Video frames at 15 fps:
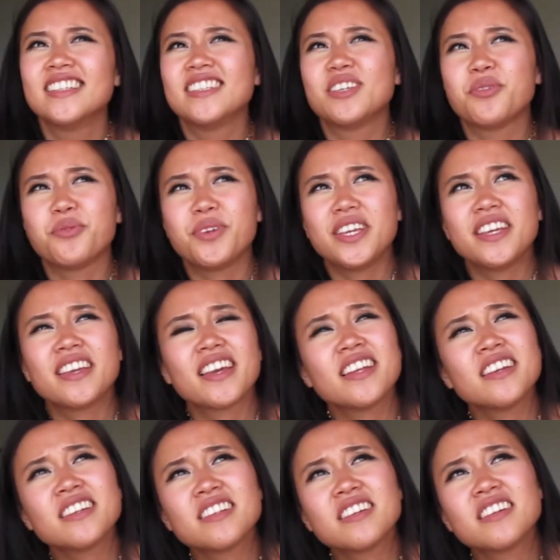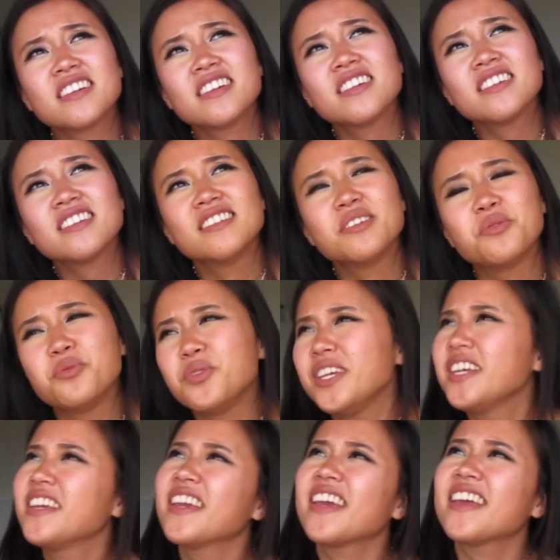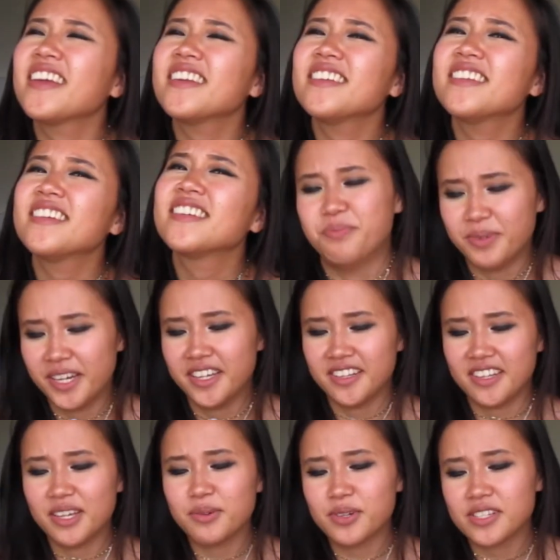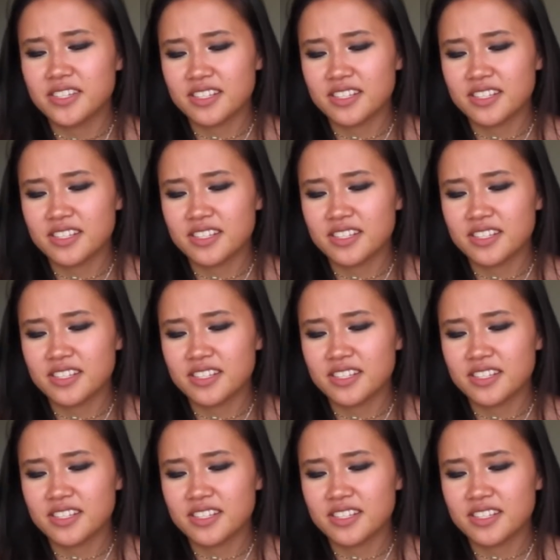The Weekender, The Weekend, but it was